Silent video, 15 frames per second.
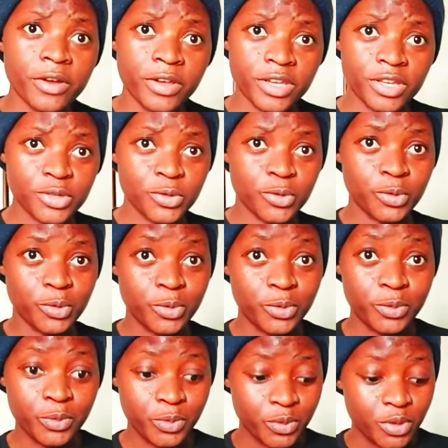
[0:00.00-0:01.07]
going
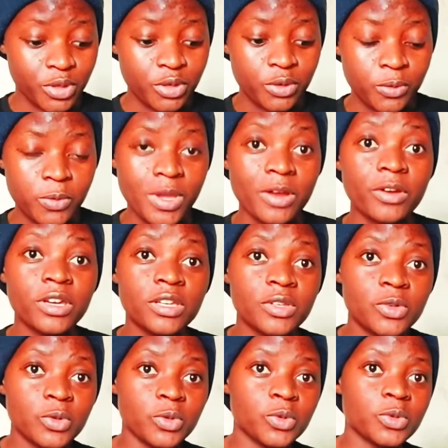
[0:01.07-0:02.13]

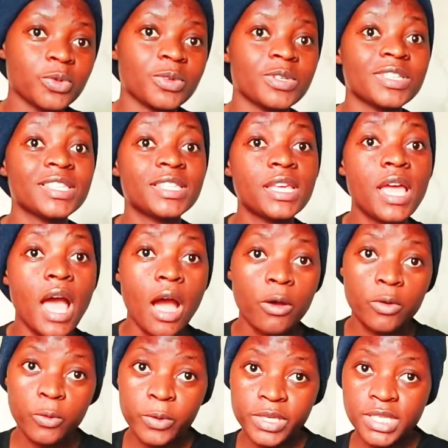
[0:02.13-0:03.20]
to see how
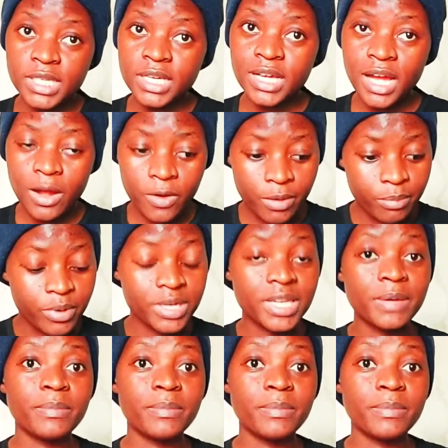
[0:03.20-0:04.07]
we take our body